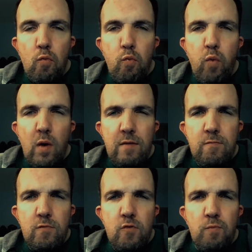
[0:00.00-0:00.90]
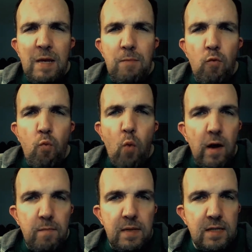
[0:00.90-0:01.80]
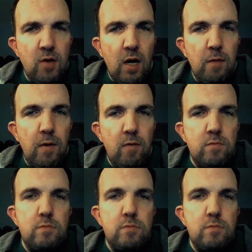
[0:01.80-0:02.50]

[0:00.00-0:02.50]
what do people want me to talk about